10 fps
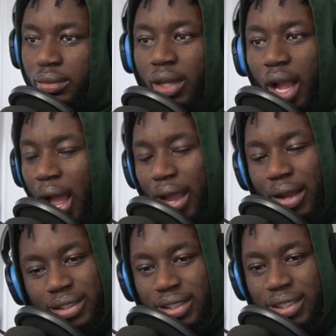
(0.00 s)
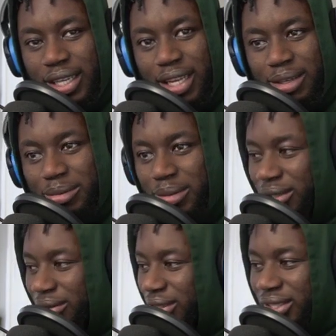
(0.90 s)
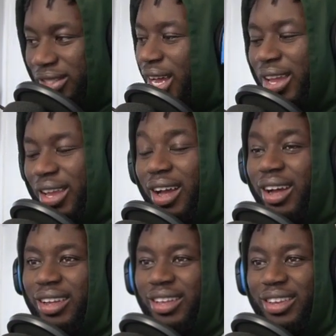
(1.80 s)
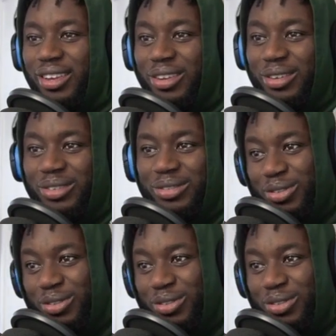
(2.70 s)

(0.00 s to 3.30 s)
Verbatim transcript: I honestly cannot believe she's that young, you know,